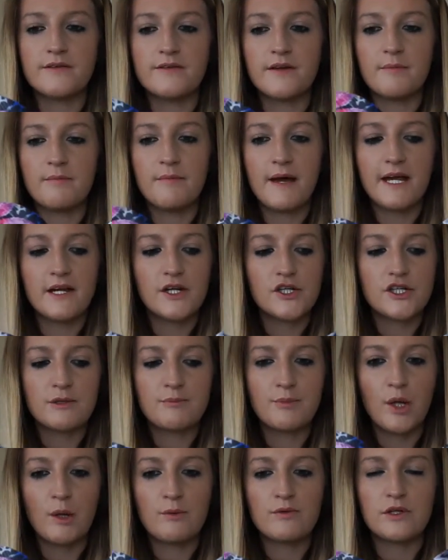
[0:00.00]
So it makes your
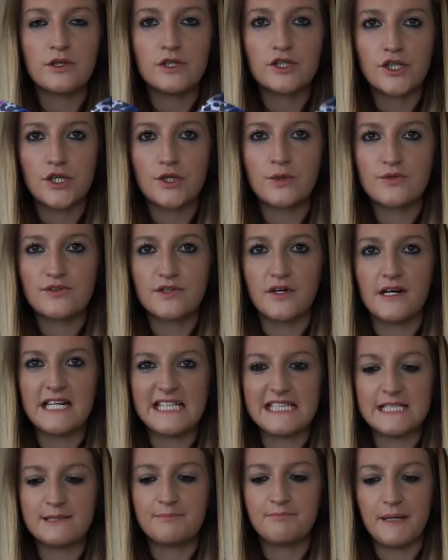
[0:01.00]
boobs look two
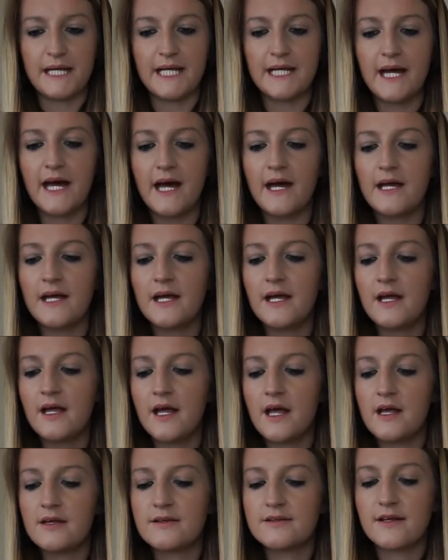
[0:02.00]
sizes bigger.
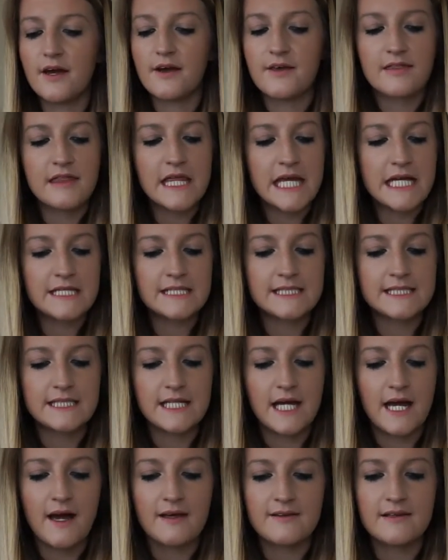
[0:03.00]
So this
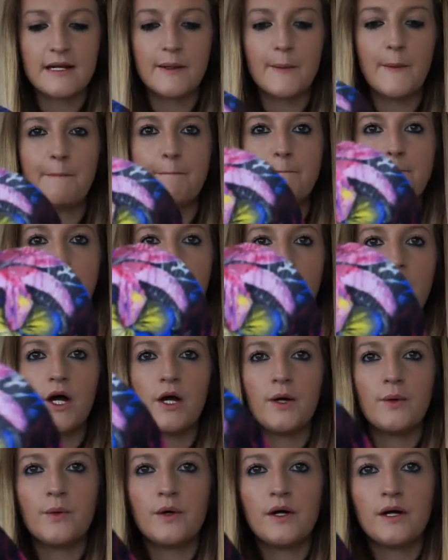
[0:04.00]
has a little
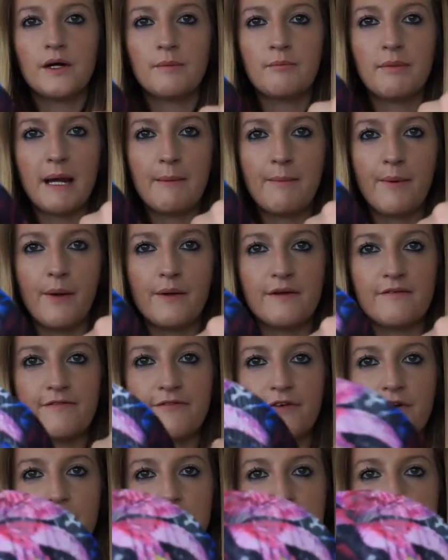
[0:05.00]
bow, black bow at the
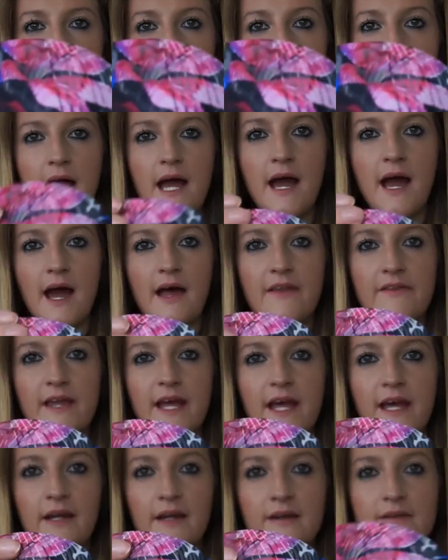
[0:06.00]
front, and
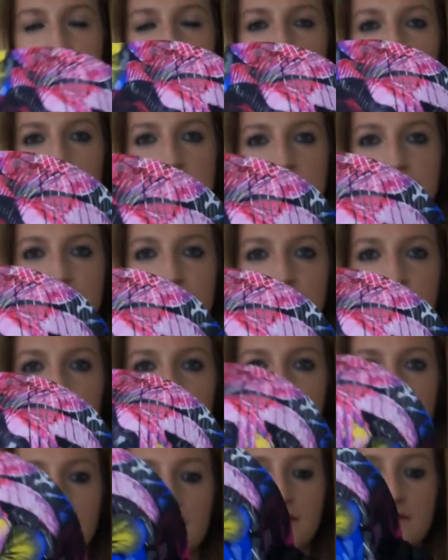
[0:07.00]
then it's got different
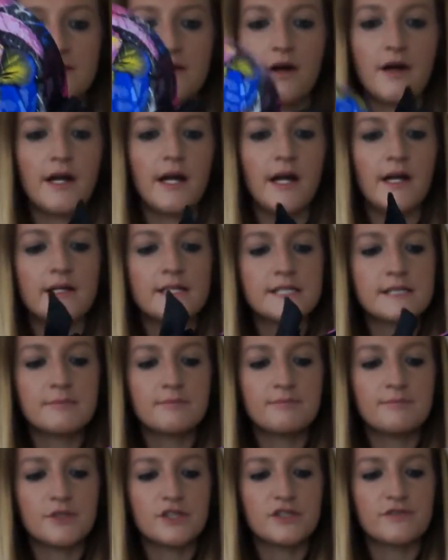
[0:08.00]
colours on, and
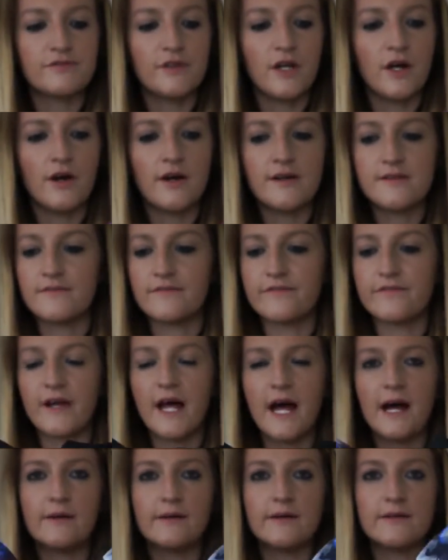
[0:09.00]
butterflies and
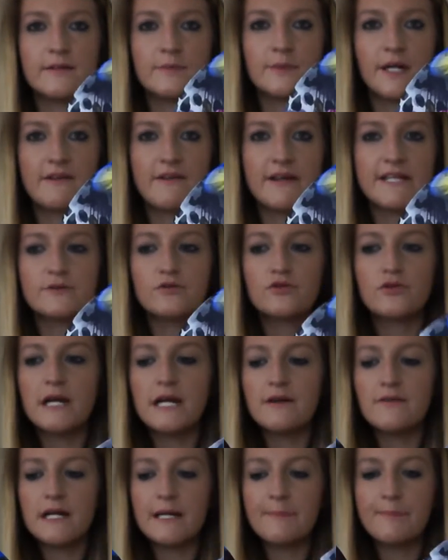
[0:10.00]
flowers and whatever. It's
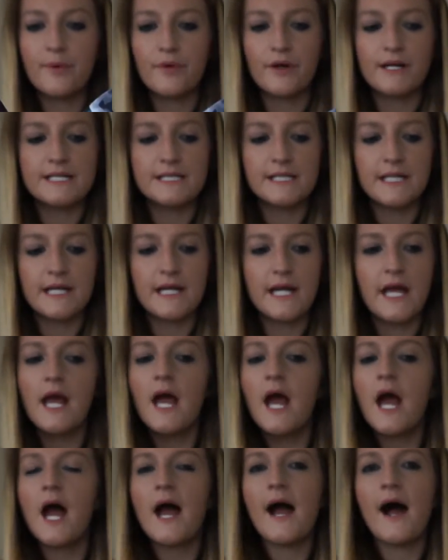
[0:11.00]
really, really pretty.
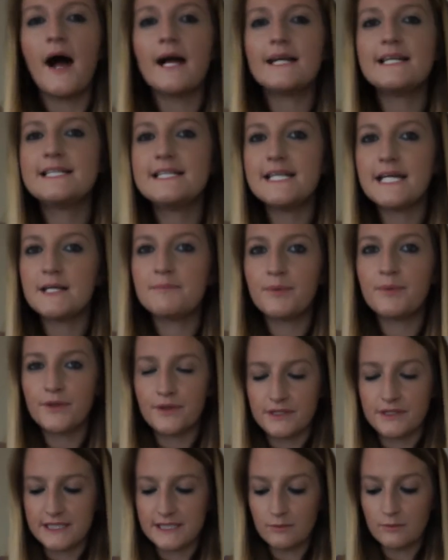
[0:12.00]
I did
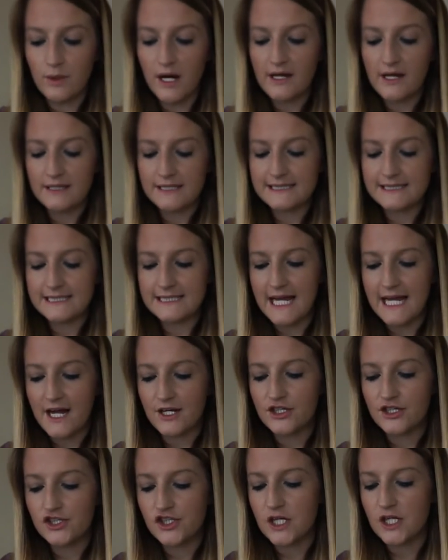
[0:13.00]
wear this
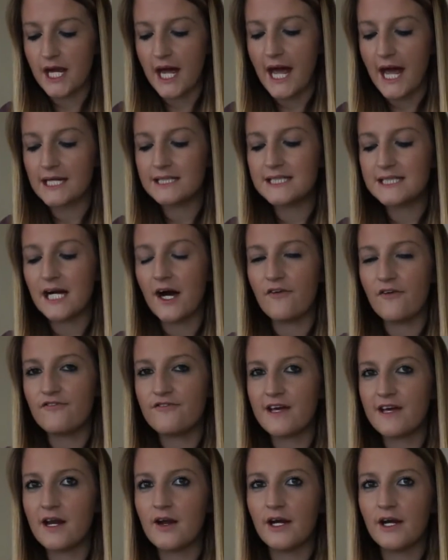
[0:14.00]
last year, and I
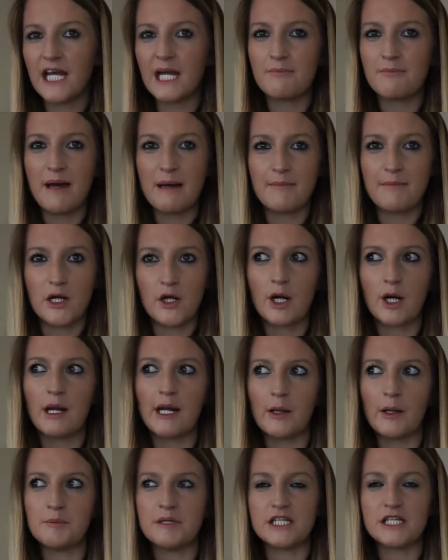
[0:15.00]
feel like it made me look a
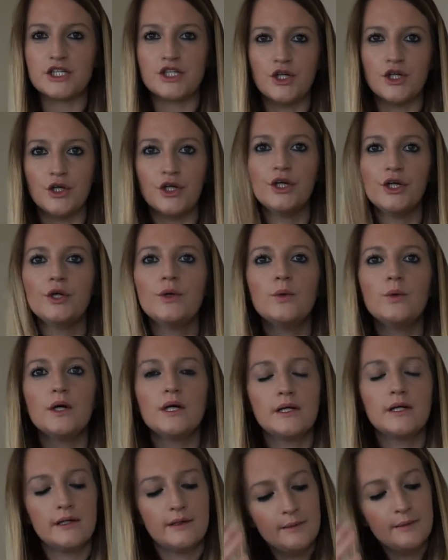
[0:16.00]
little bit too
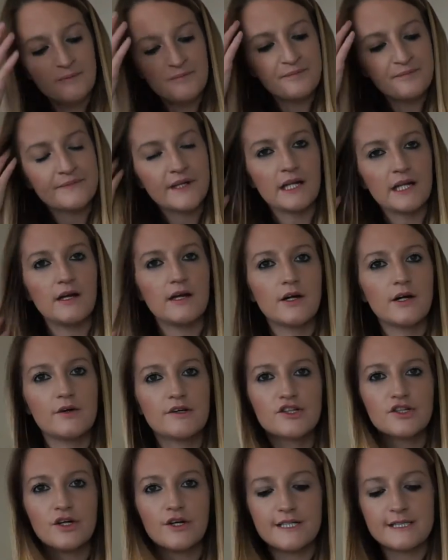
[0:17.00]
like I
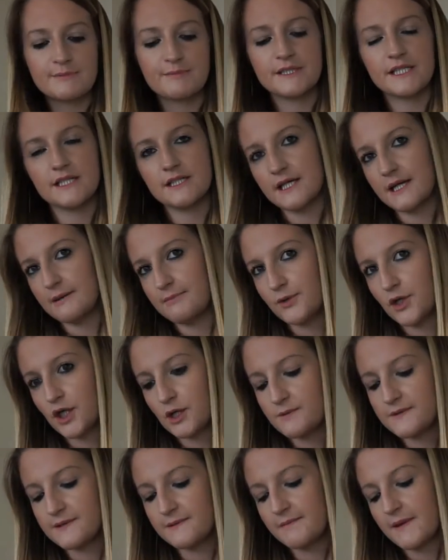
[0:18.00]
was trying to pretend I had
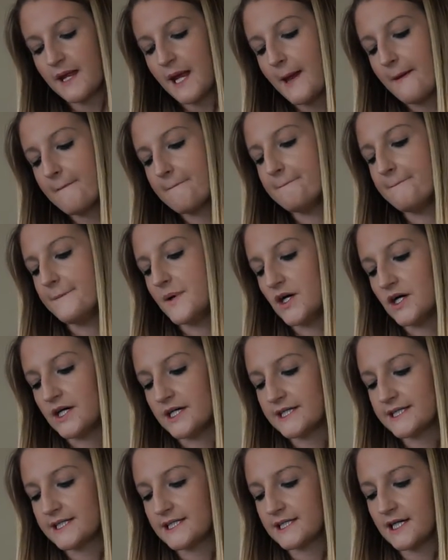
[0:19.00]
boobs.
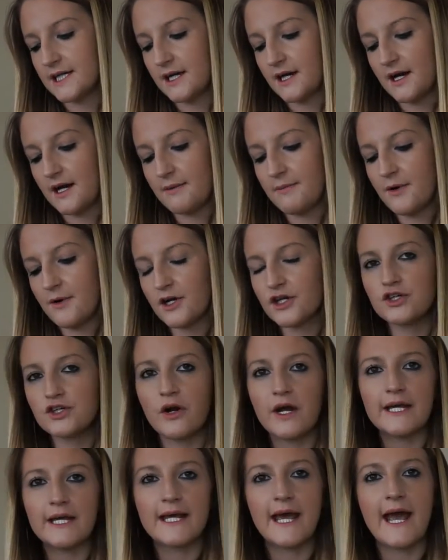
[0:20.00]
But I might
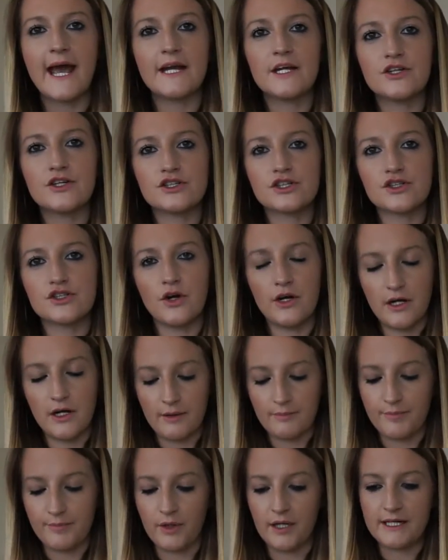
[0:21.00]
try it again and just try and
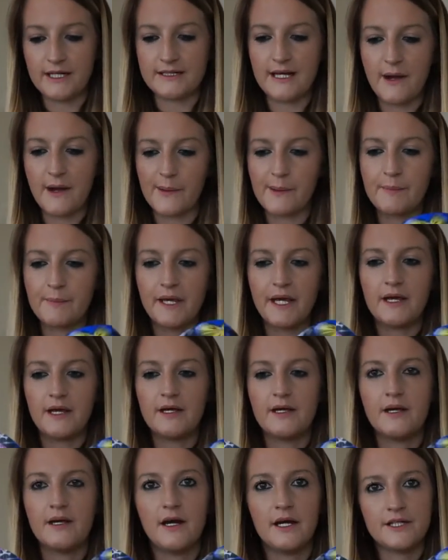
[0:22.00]
like pull it down a bit.
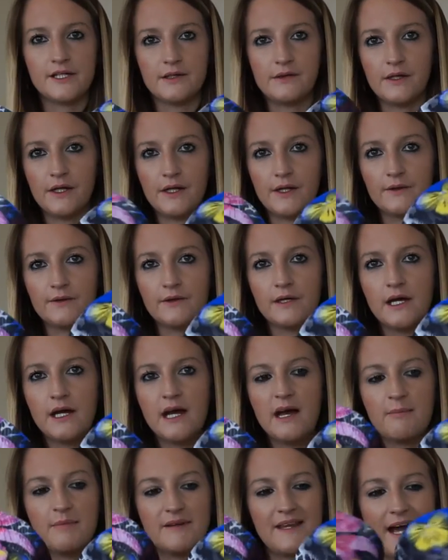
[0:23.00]
I don't know,
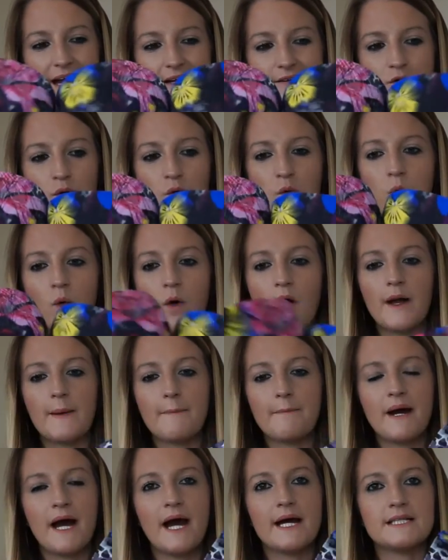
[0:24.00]
but that is
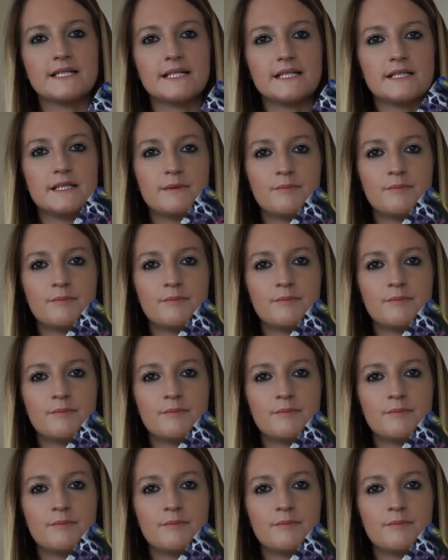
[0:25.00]
quite padded.